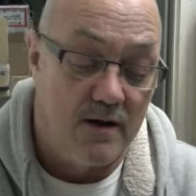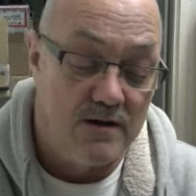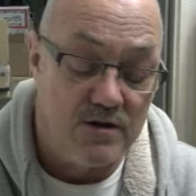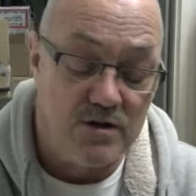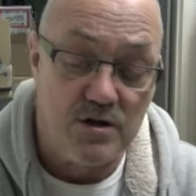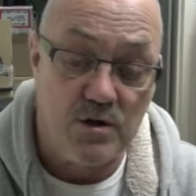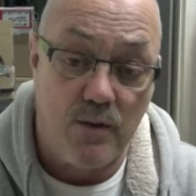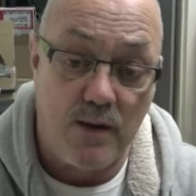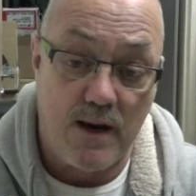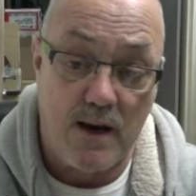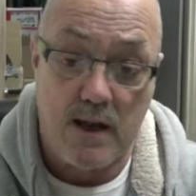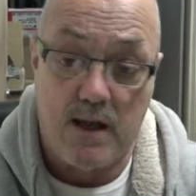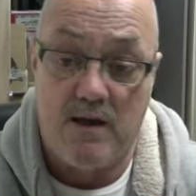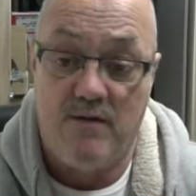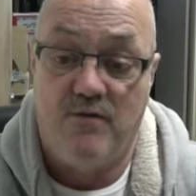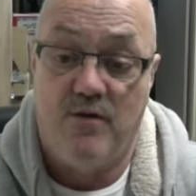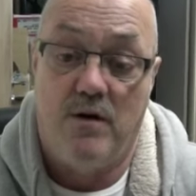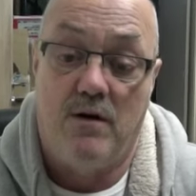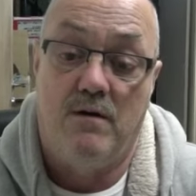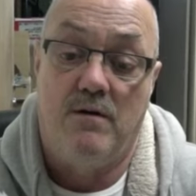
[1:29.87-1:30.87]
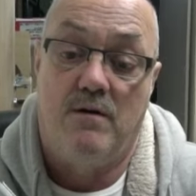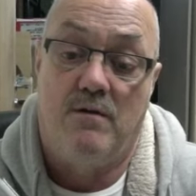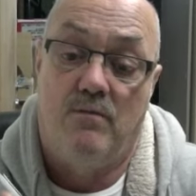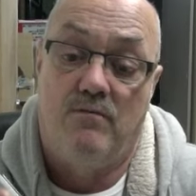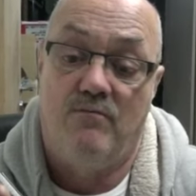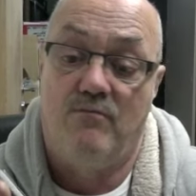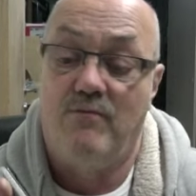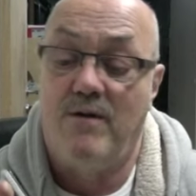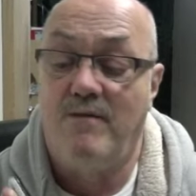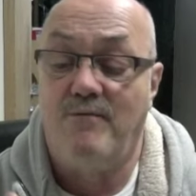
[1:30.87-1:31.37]
I'll just quickly give you a
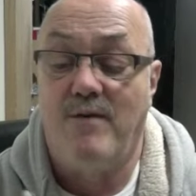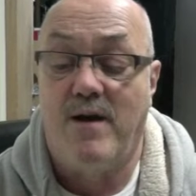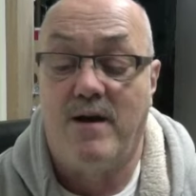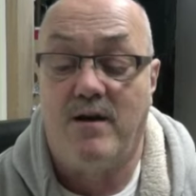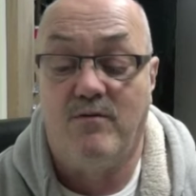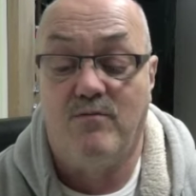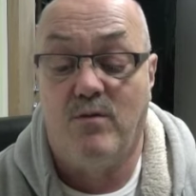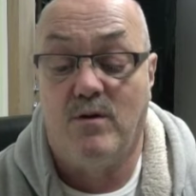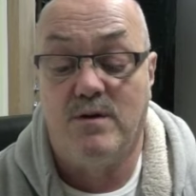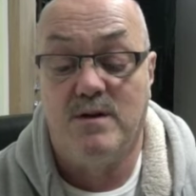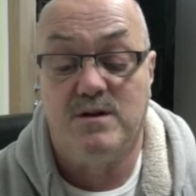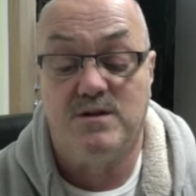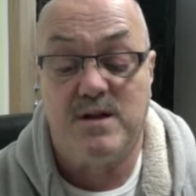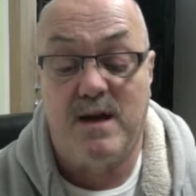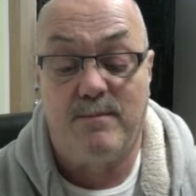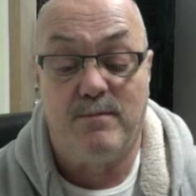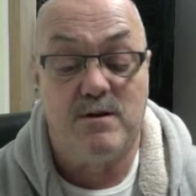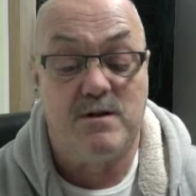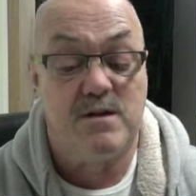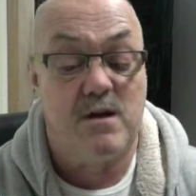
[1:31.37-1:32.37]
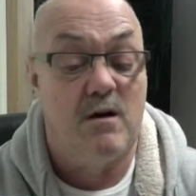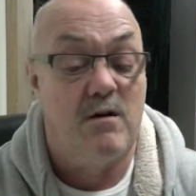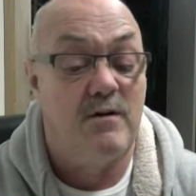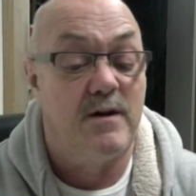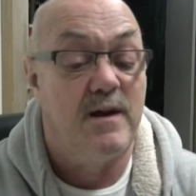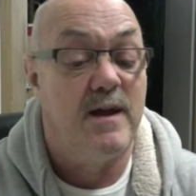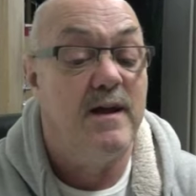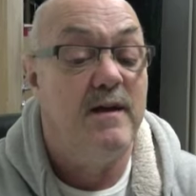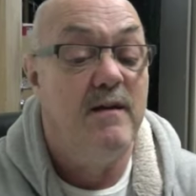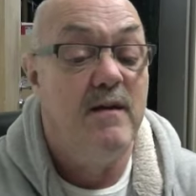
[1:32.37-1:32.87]
run round of what this tablet's got
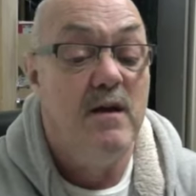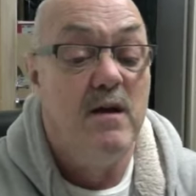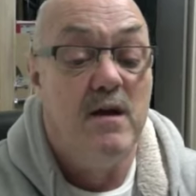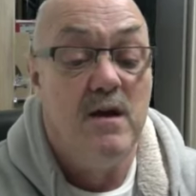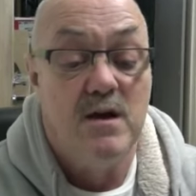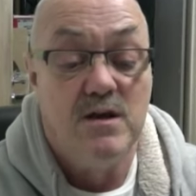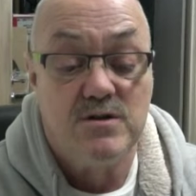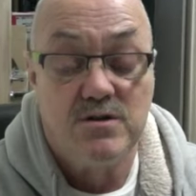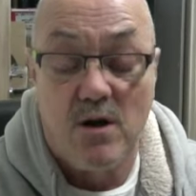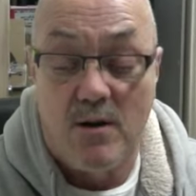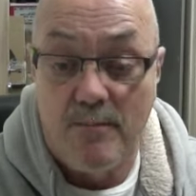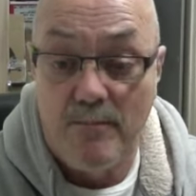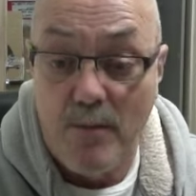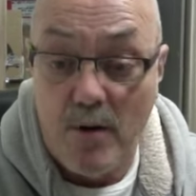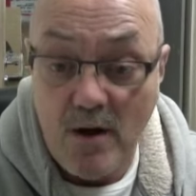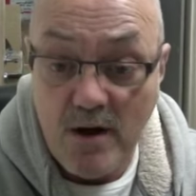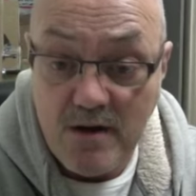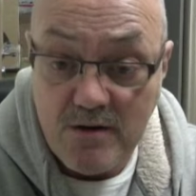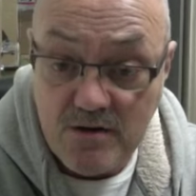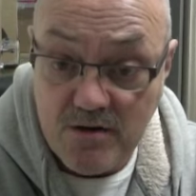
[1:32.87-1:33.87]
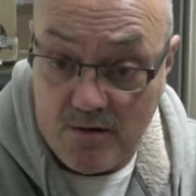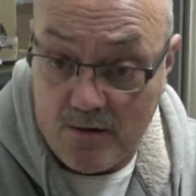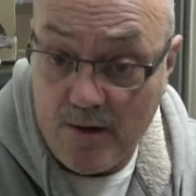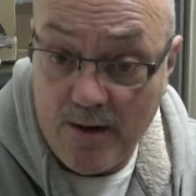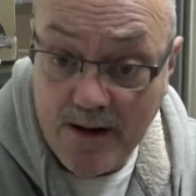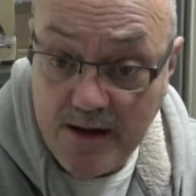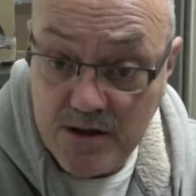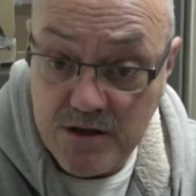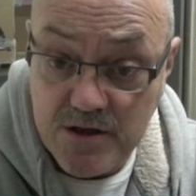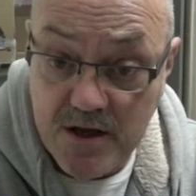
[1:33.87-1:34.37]
on it. It's got micro
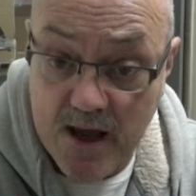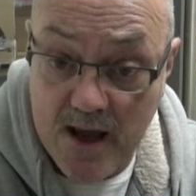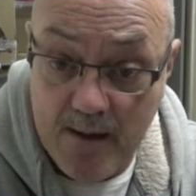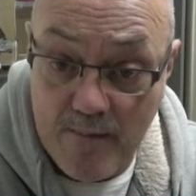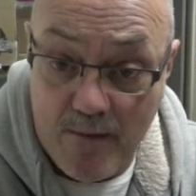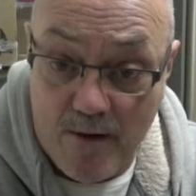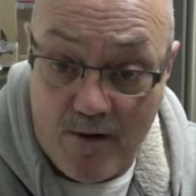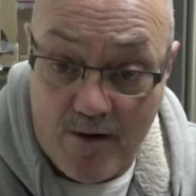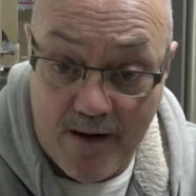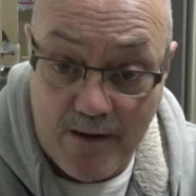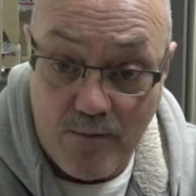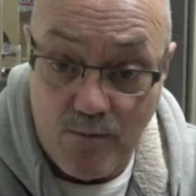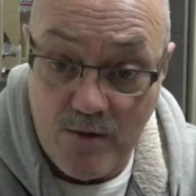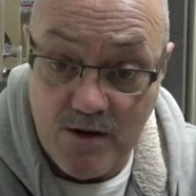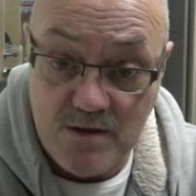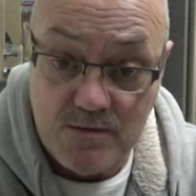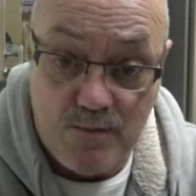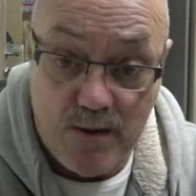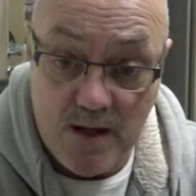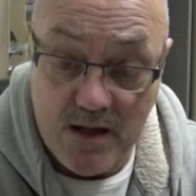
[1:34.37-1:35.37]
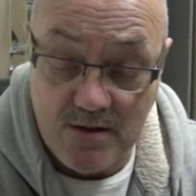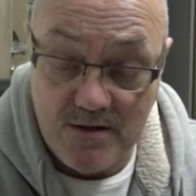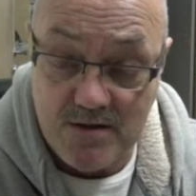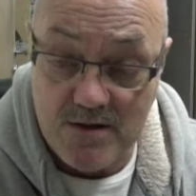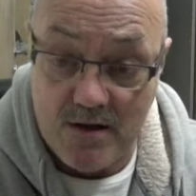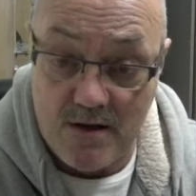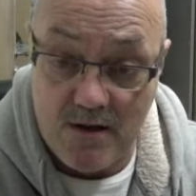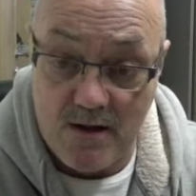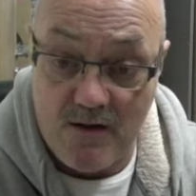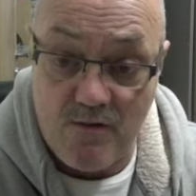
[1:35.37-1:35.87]
HDMI, which means
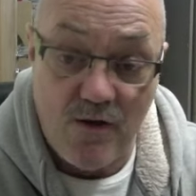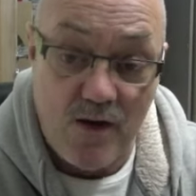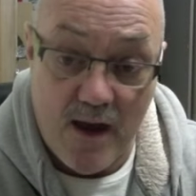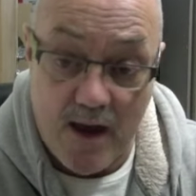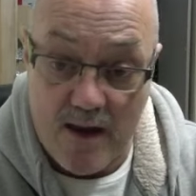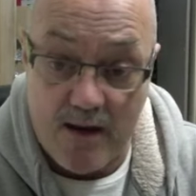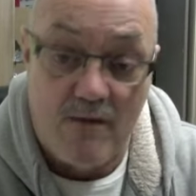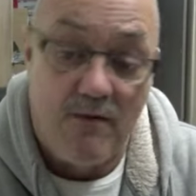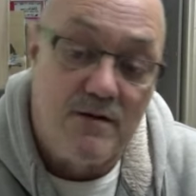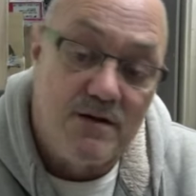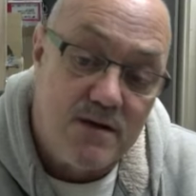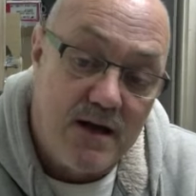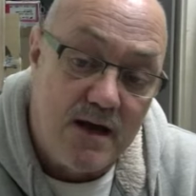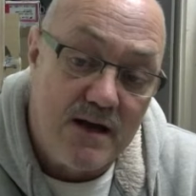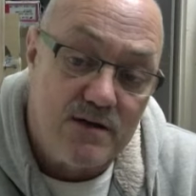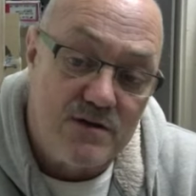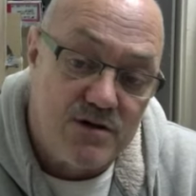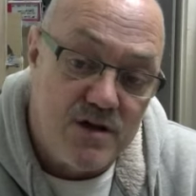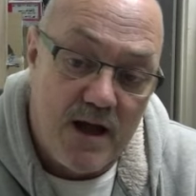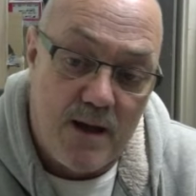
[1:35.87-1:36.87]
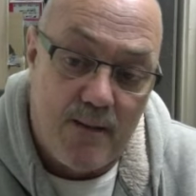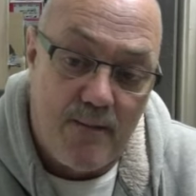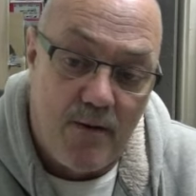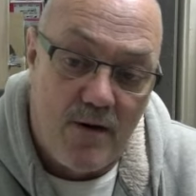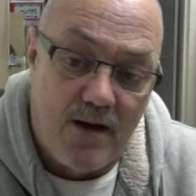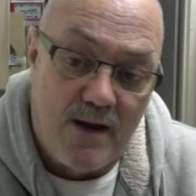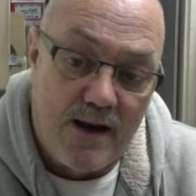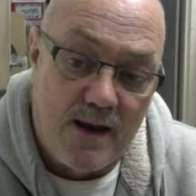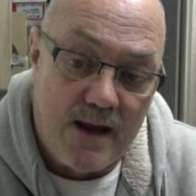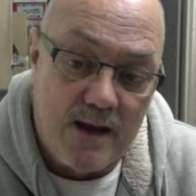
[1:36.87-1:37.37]
that if you get an
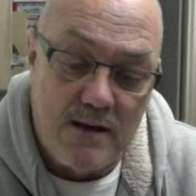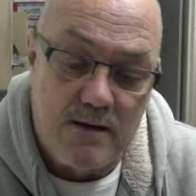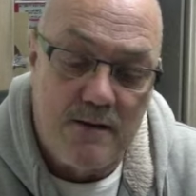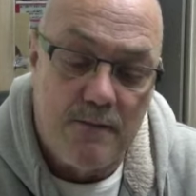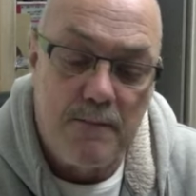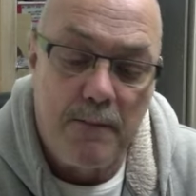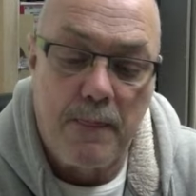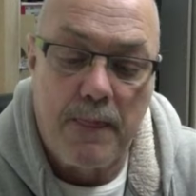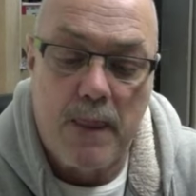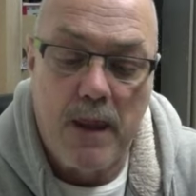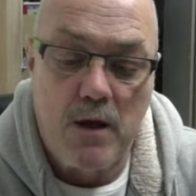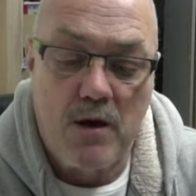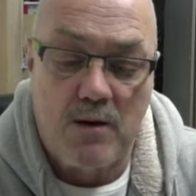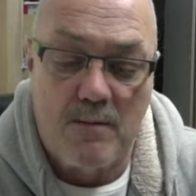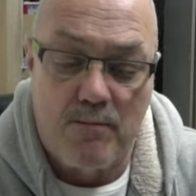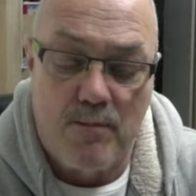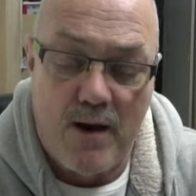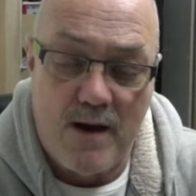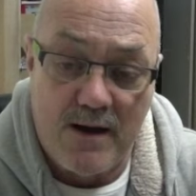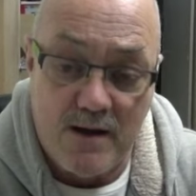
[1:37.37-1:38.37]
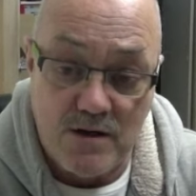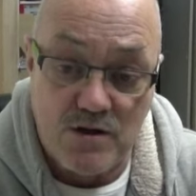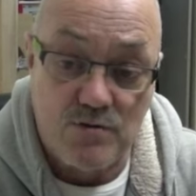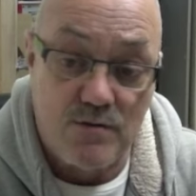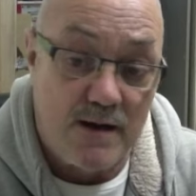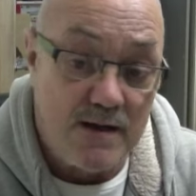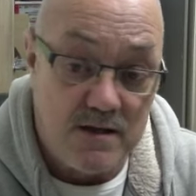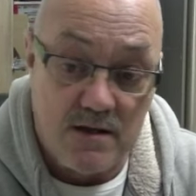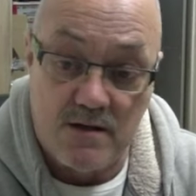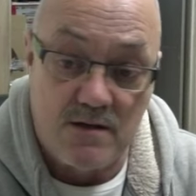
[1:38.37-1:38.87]
HDMI lead, you can plug it
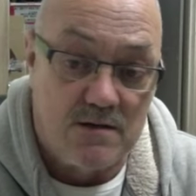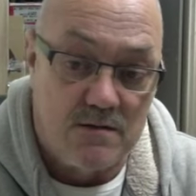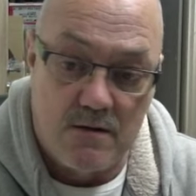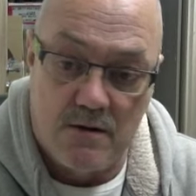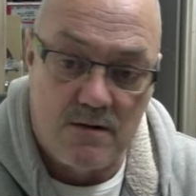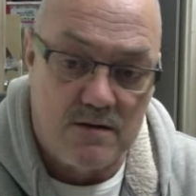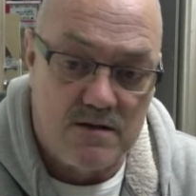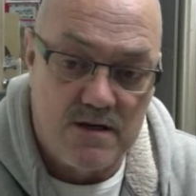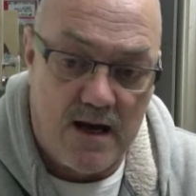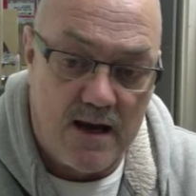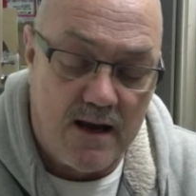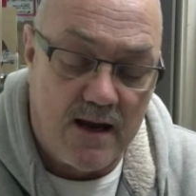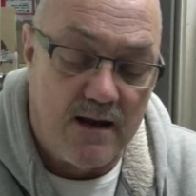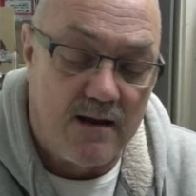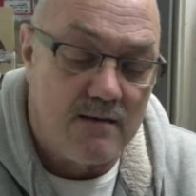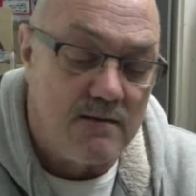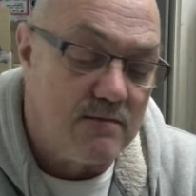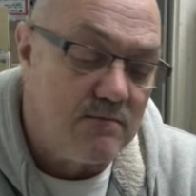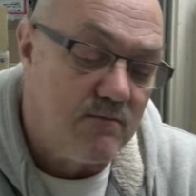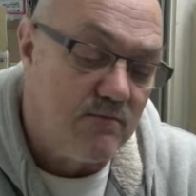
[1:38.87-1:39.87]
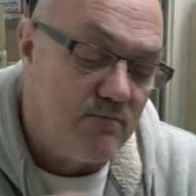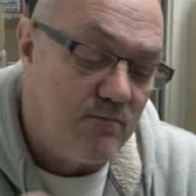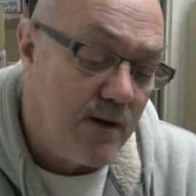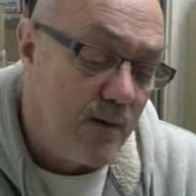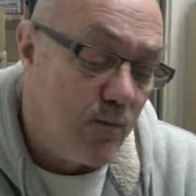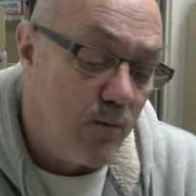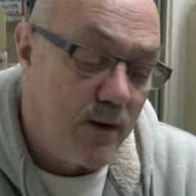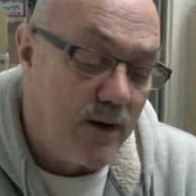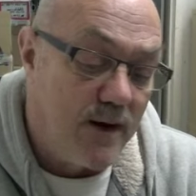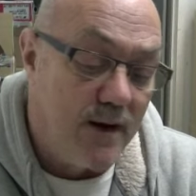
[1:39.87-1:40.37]
straight into a telly and
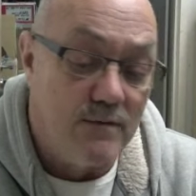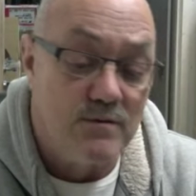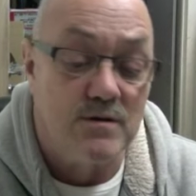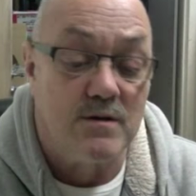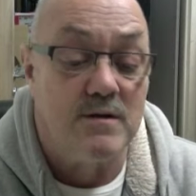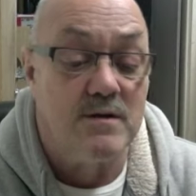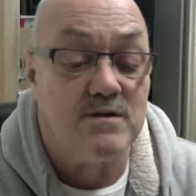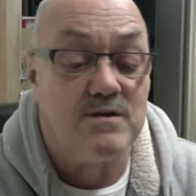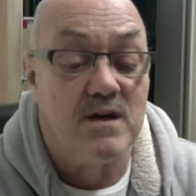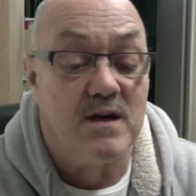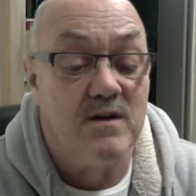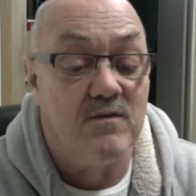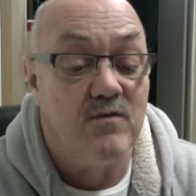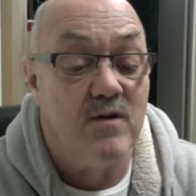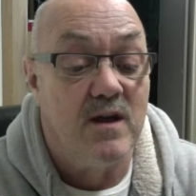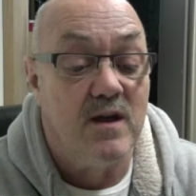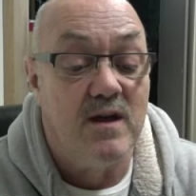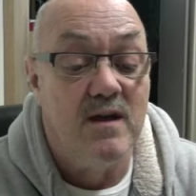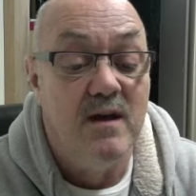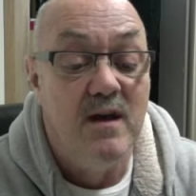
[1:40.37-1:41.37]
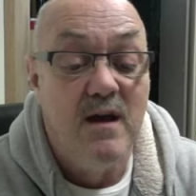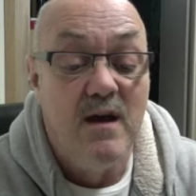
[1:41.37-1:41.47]
run Windows on the TV.